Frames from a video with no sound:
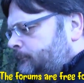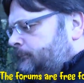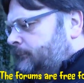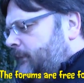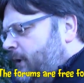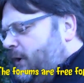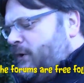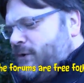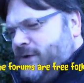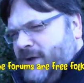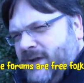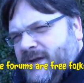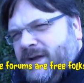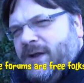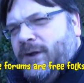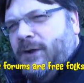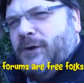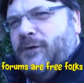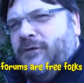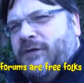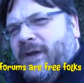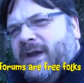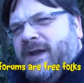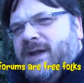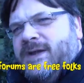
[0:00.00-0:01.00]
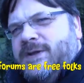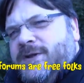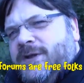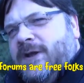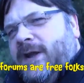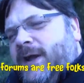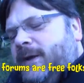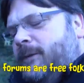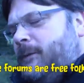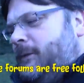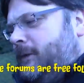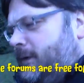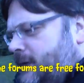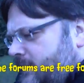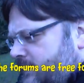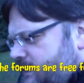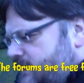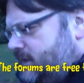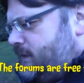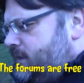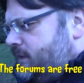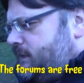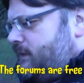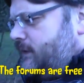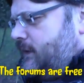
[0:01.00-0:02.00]
using the new figures, you know, and
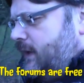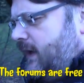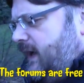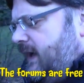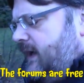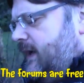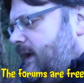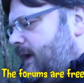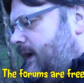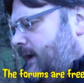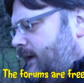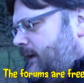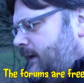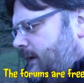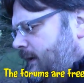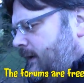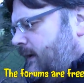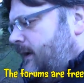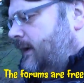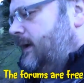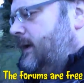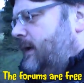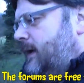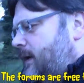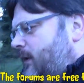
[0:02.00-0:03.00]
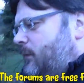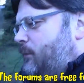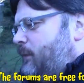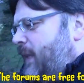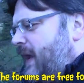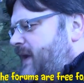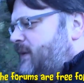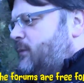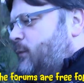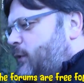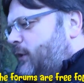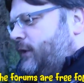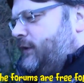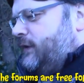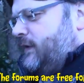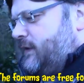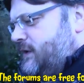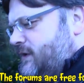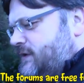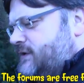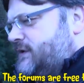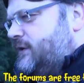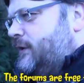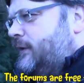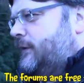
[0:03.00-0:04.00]
the paintwork that
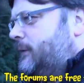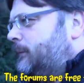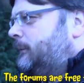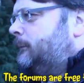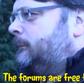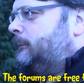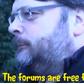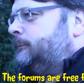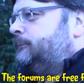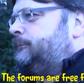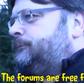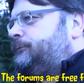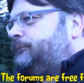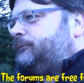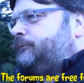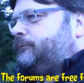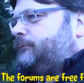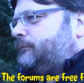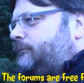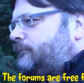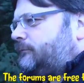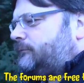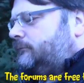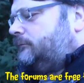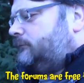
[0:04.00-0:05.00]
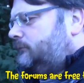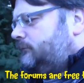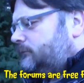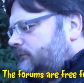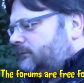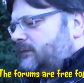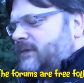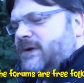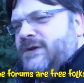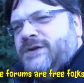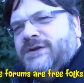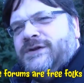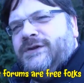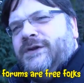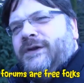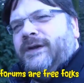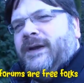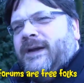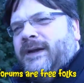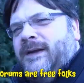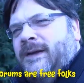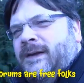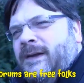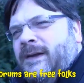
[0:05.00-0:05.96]
he's done, stunning.